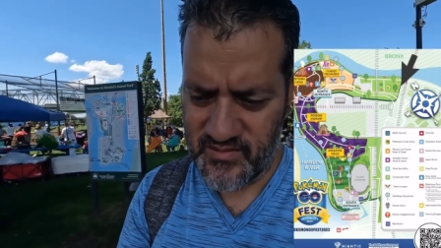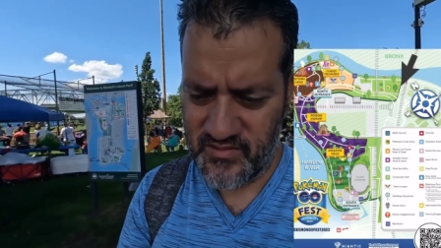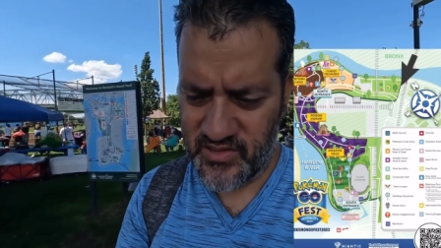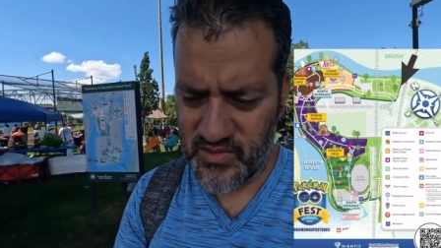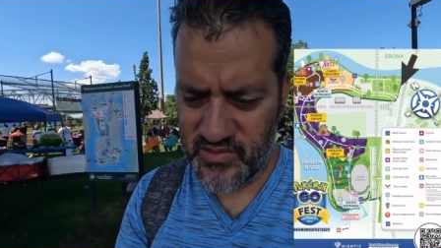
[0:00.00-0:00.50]

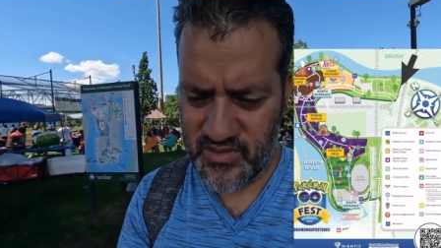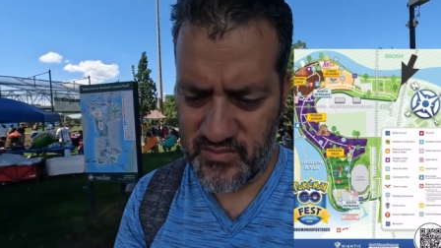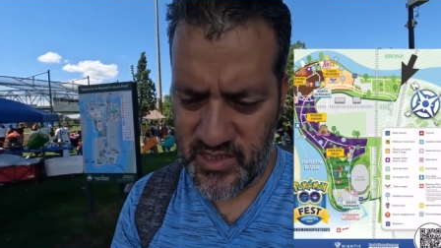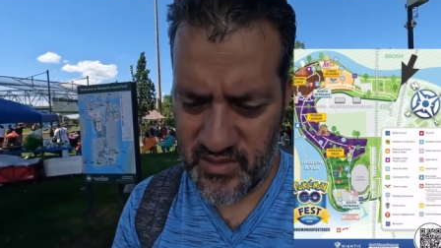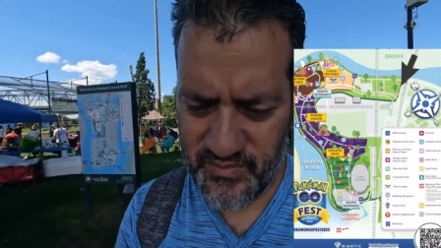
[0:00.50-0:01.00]
We should
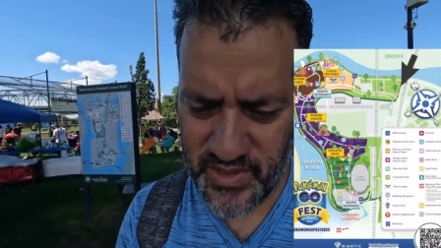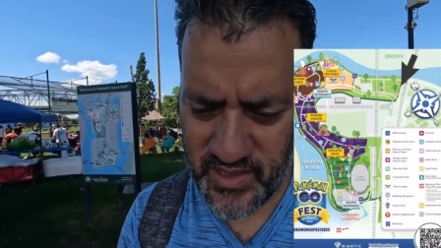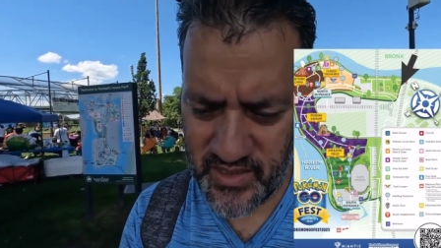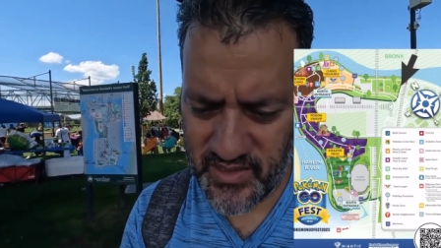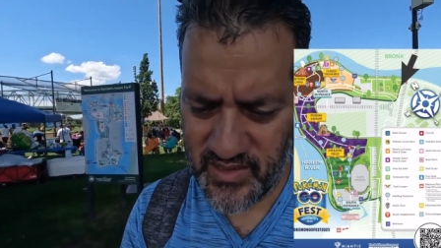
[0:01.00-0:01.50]
make it
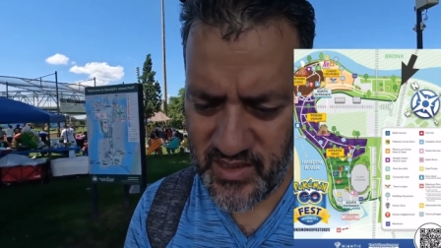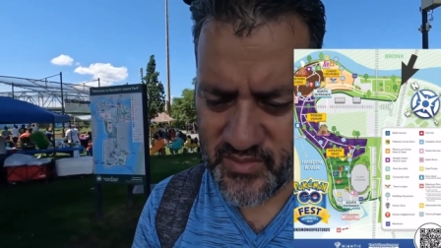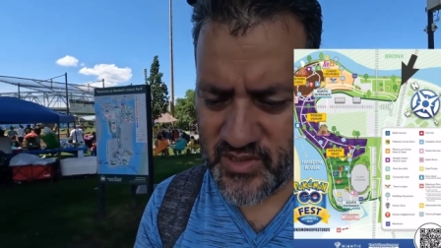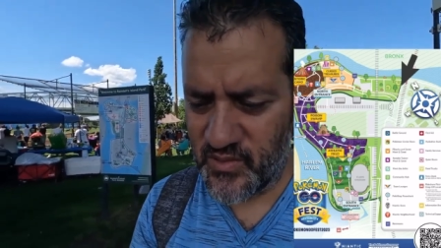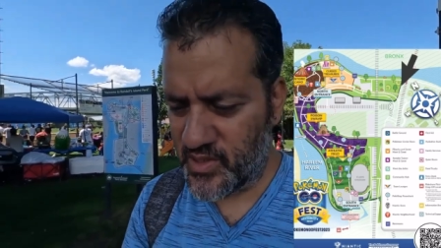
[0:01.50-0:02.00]
big.
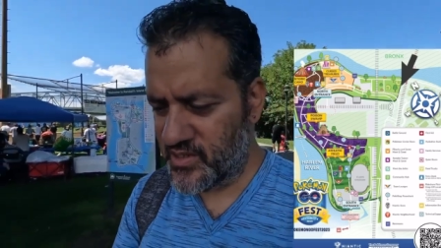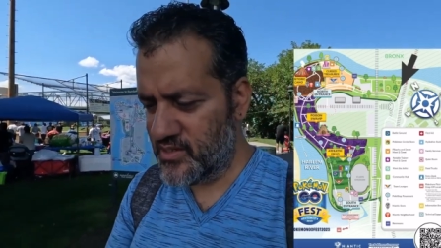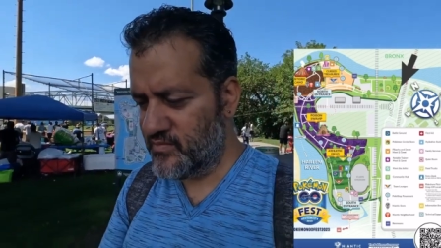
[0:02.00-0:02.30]
Either way,